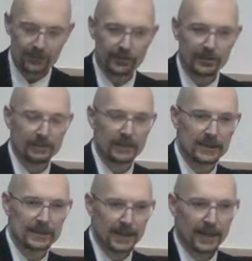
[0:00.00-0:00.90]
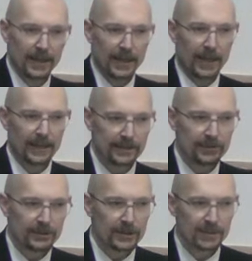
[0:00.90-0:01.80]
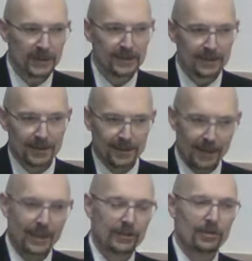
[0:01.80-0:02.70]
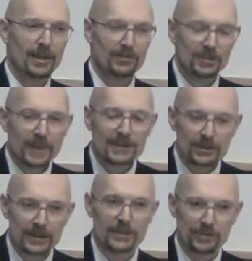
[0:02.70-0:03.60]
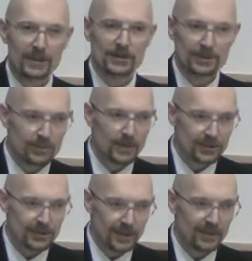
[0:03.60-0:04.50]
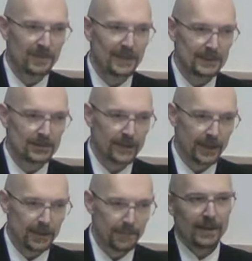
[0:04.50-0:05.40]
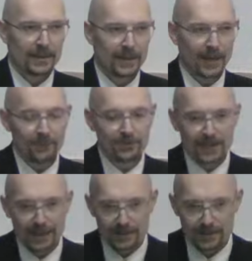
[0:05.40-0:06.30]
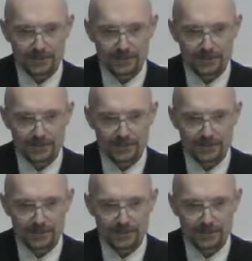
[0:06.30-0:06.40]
to 30 minutes, and in the 30 minutes, like your life depends on it, you answer the question as best as you can. And after that,